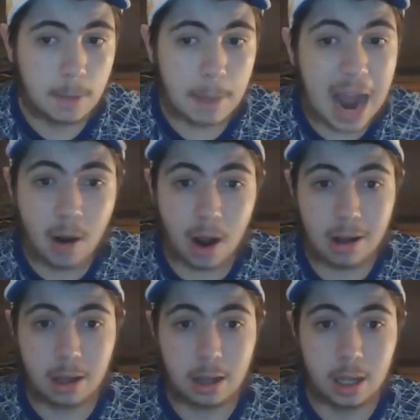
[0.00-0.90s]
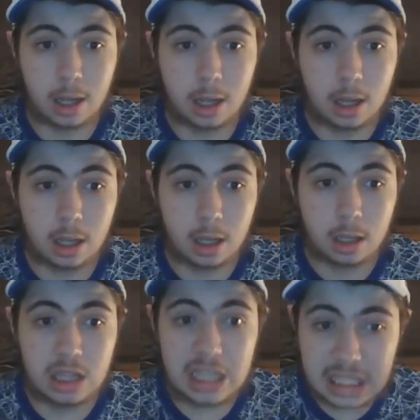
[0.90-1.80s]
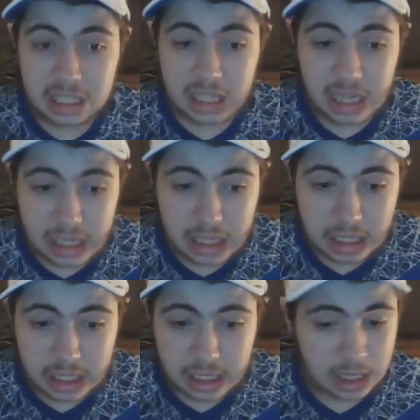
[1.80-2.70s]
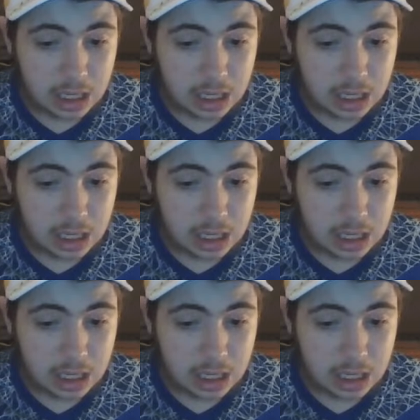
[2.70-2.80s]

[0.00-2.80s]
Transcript: Para. This is...